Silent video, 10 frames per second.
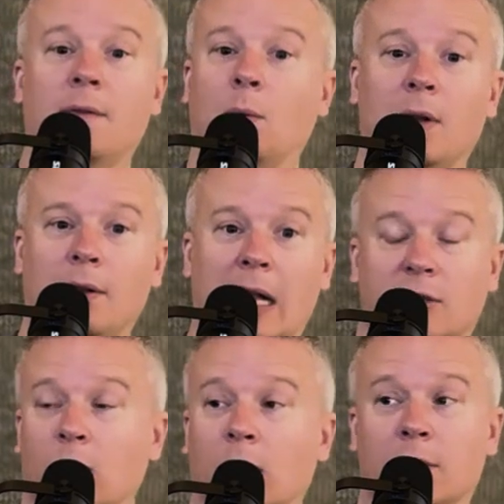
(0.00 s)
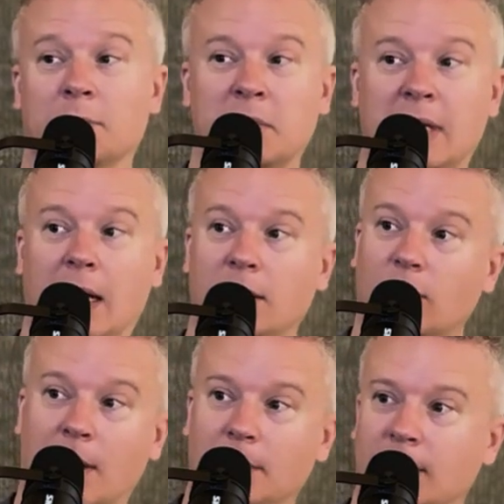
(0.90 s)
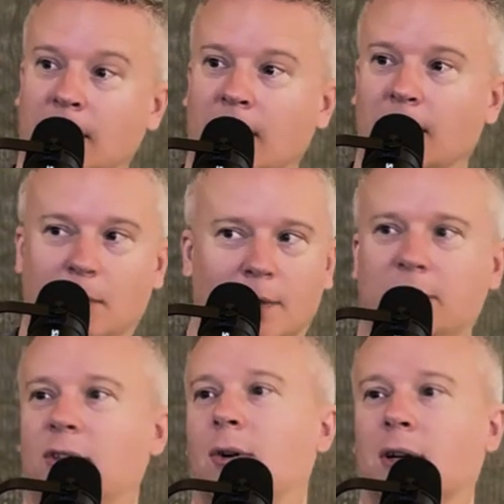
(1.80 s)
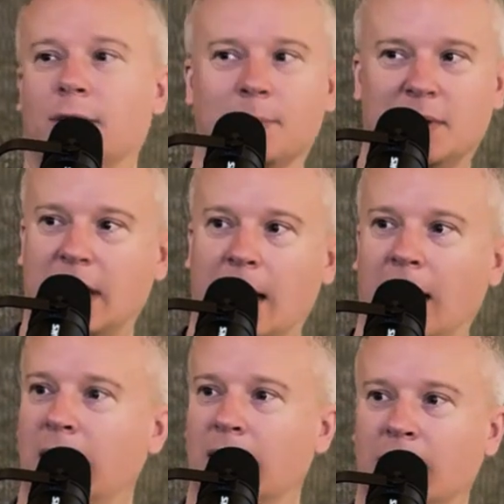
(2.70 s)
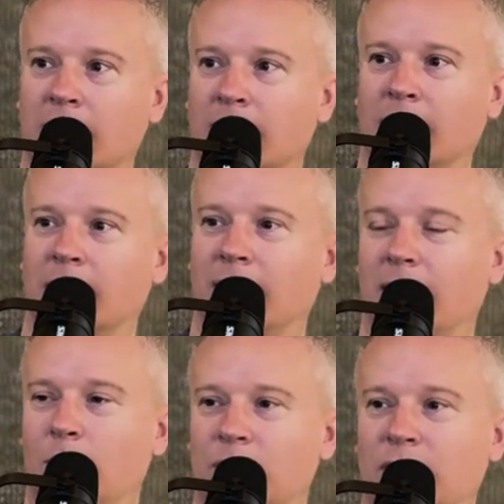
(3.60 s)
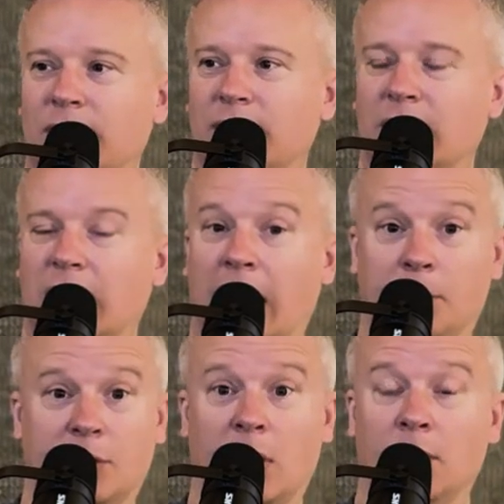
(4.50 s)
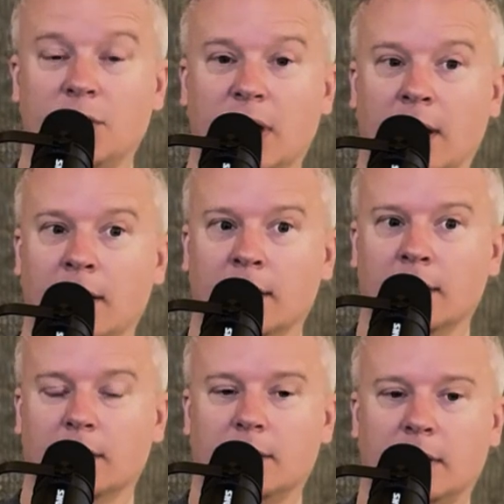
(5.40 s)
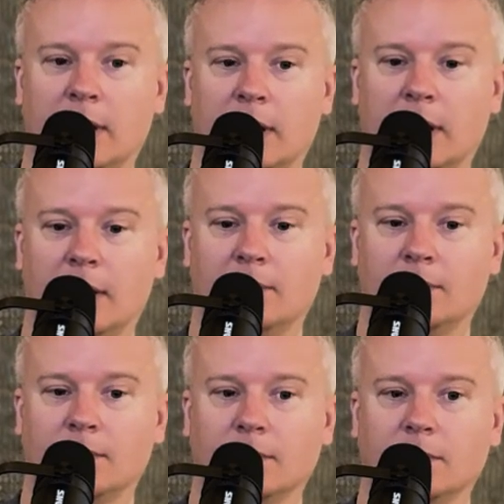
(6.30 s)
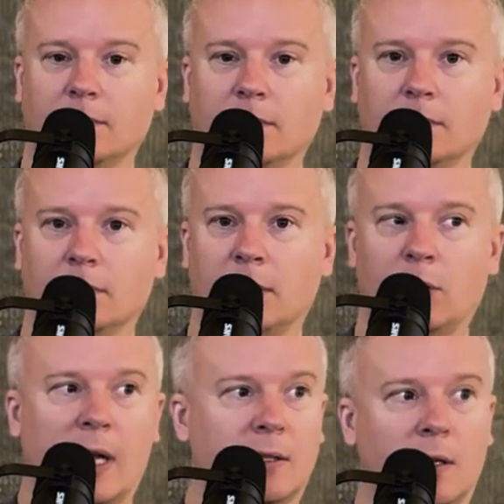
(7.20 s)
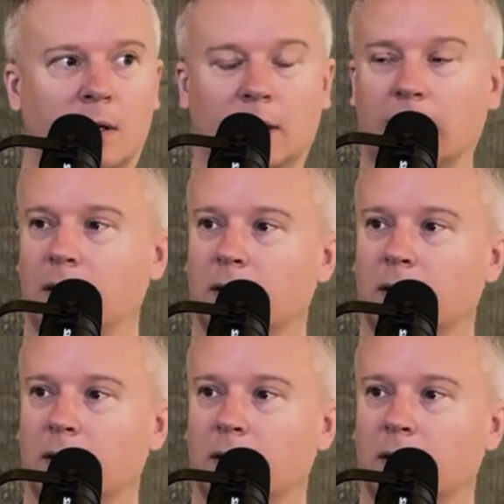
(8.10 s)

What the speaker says: we got snow on Christmas Day, so I was moving snow on Christmas Day, and it was just I was coaching. You guys know I